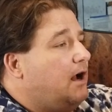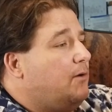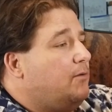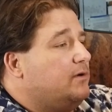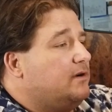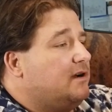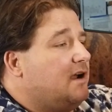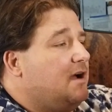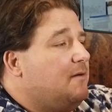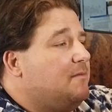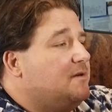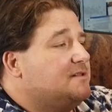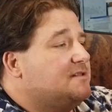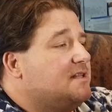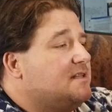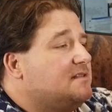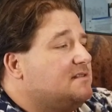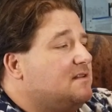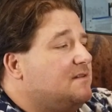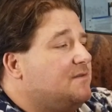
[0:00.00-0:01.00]
I wonder how much
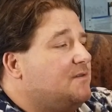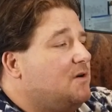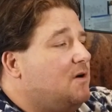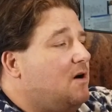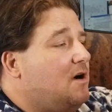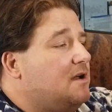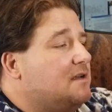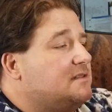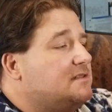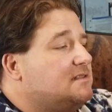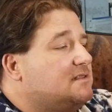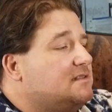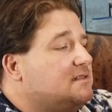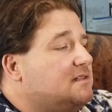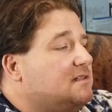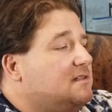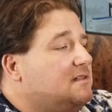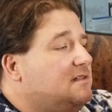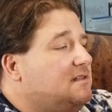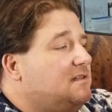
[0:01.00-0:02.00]
that stuff costs.